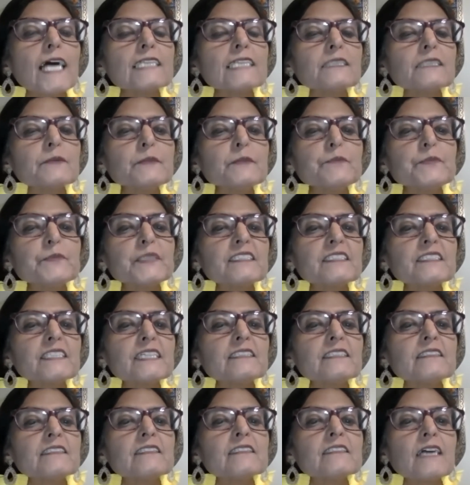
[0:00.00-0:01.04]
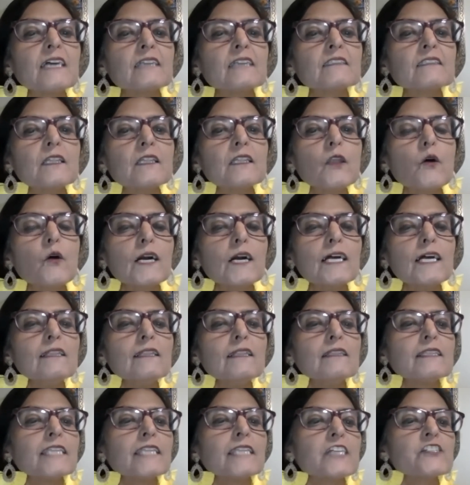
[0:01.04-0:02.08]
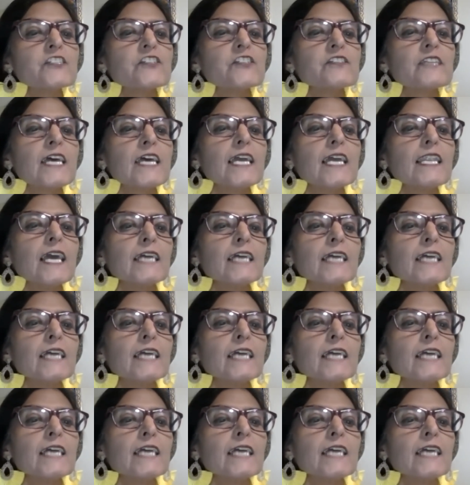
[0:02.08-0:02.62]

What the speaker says: has been presented at local, national,